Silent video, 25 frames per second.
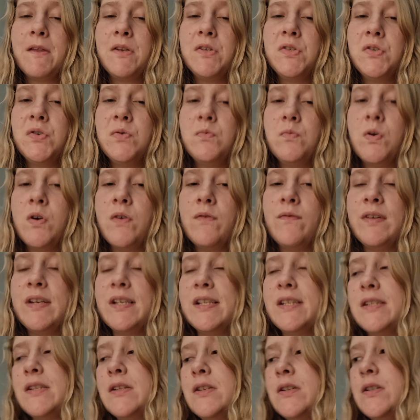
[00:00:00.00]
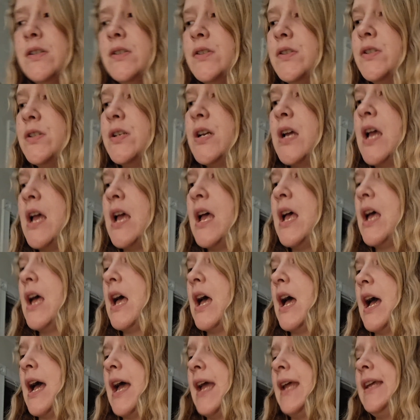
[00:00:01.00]
do more research,
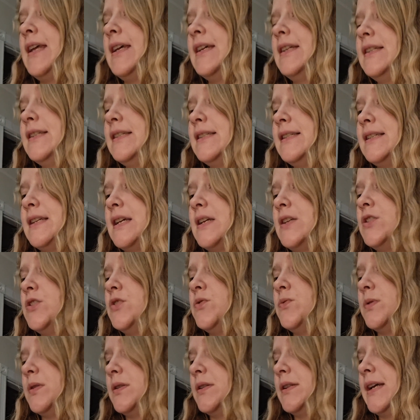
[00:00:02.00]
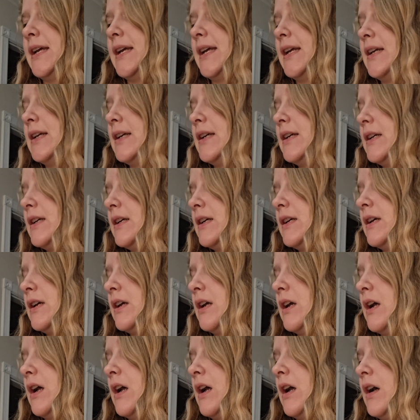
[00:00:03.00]
I can send you a link
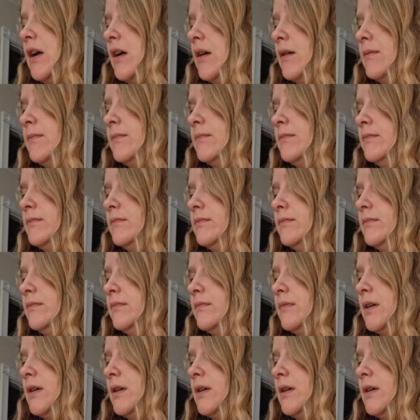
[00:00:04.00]
on